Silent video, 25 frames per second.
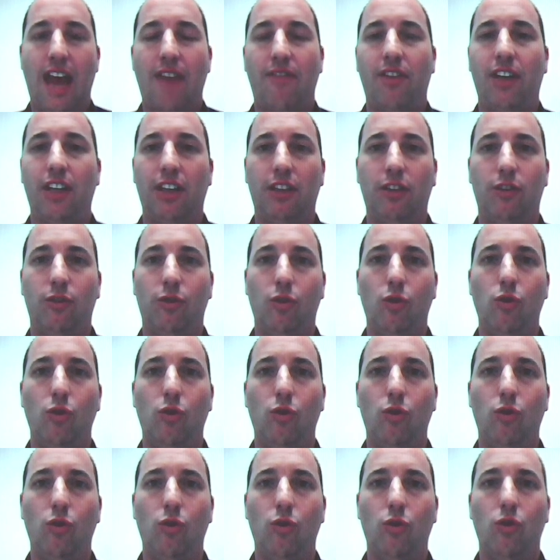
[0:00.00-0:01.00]
having a
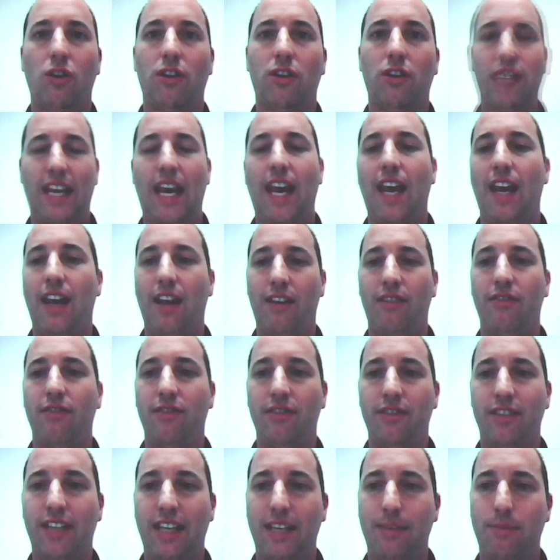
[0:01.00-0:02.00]
look
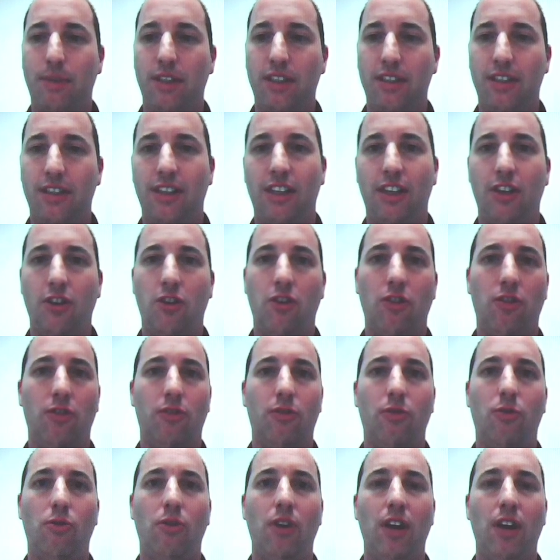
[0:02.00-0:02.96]
down deep into the earth,